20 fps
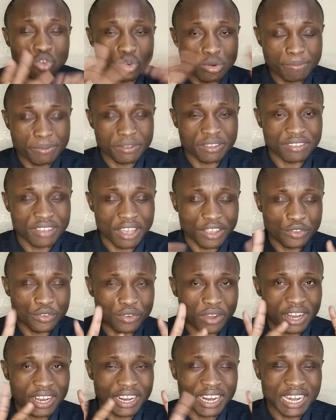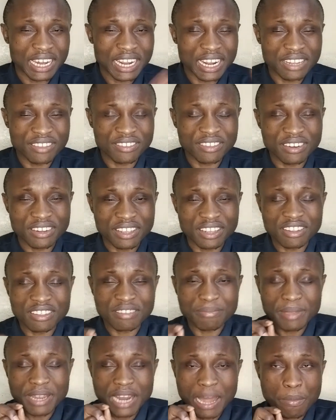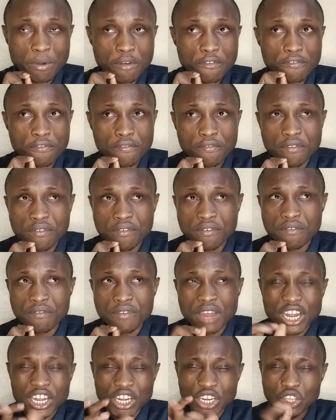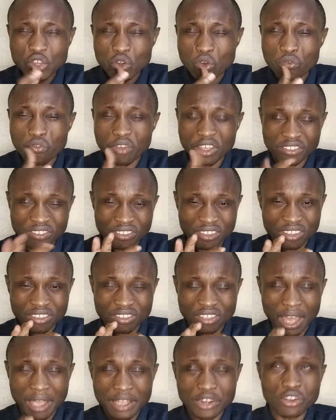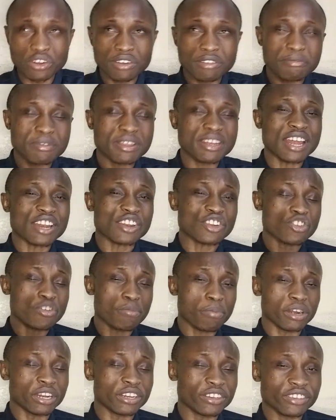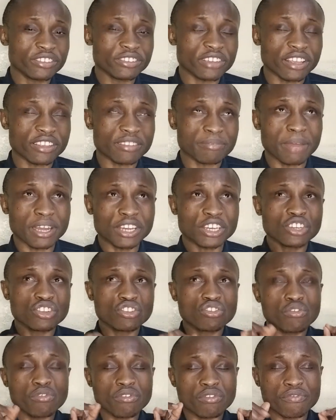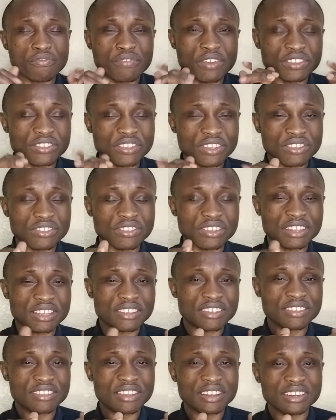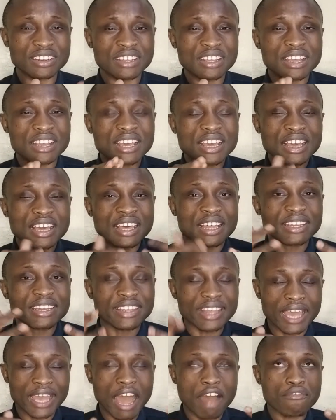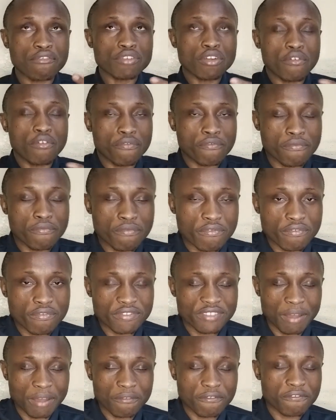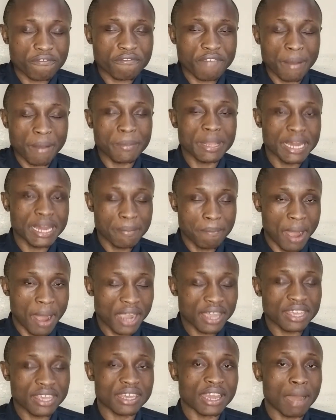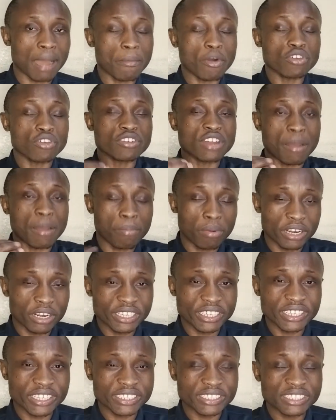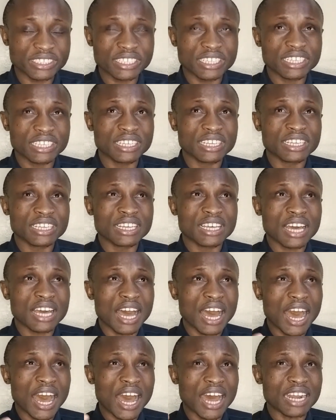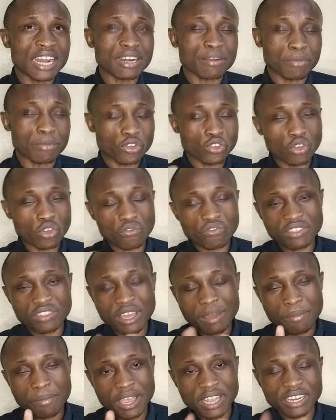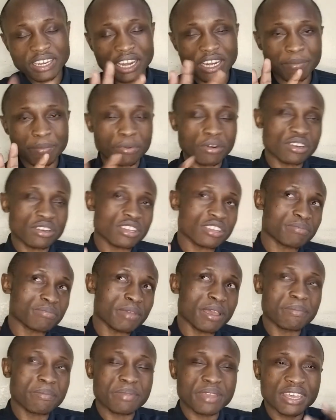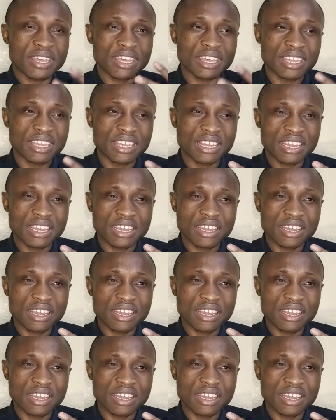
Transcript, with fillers: groupings, as you can clearly see, it, it is made up of new faces. I don't mean that new politicians, but new faces in the sense that they have no some family backing about their politics. And most of them entered the politics maybe,